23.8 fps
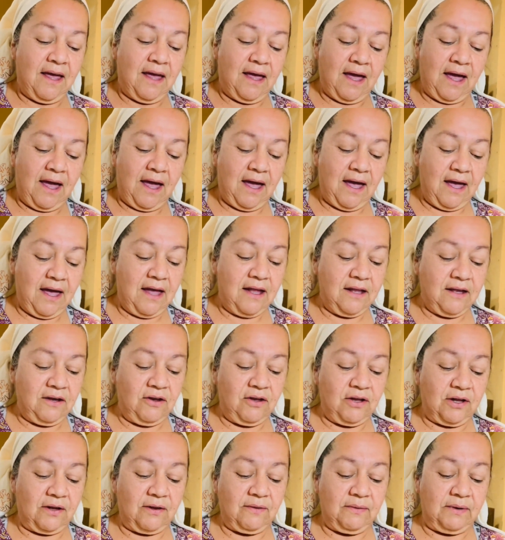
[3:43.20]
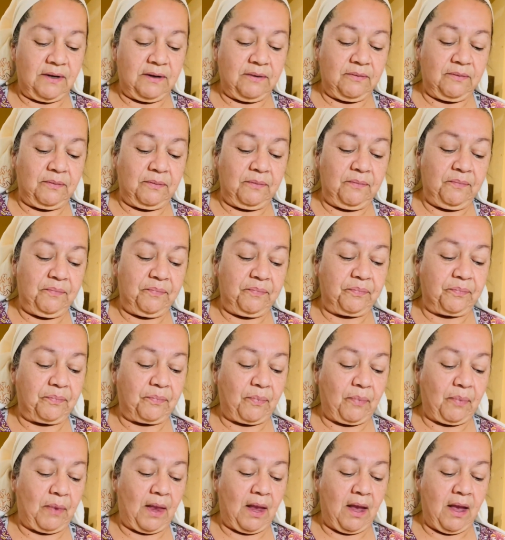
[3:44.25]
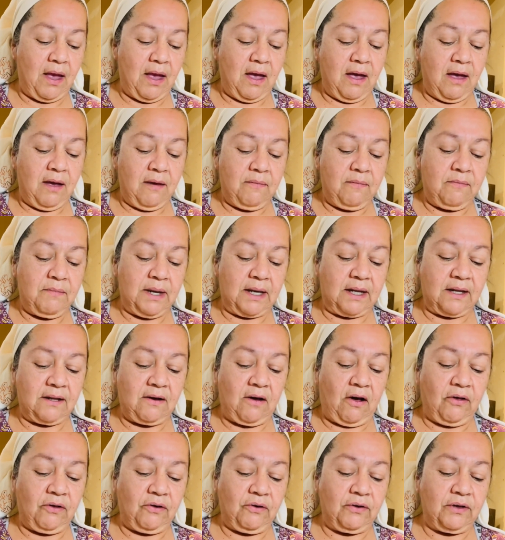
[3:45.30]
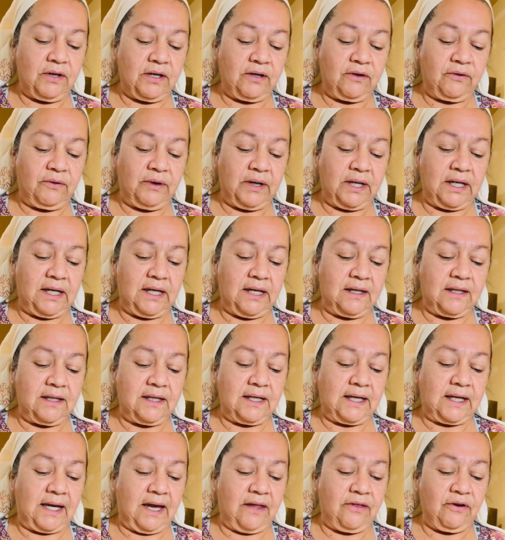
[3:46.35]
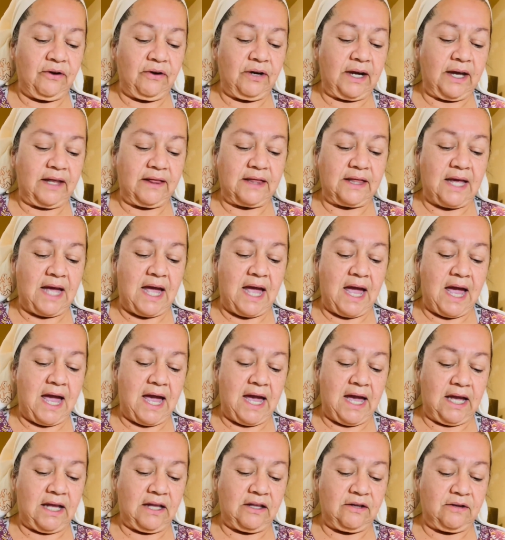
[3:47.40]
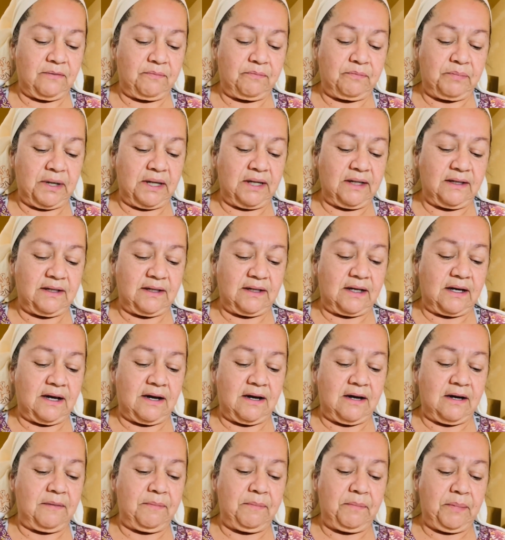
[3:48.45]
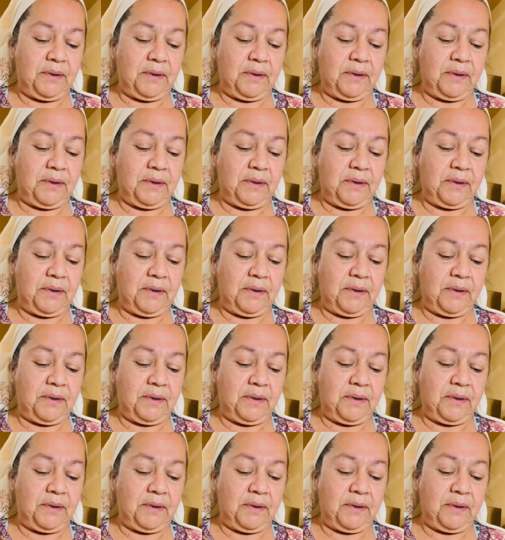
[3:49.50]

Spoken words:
And you just want to mix all those ingredients together, get that egg crusted up.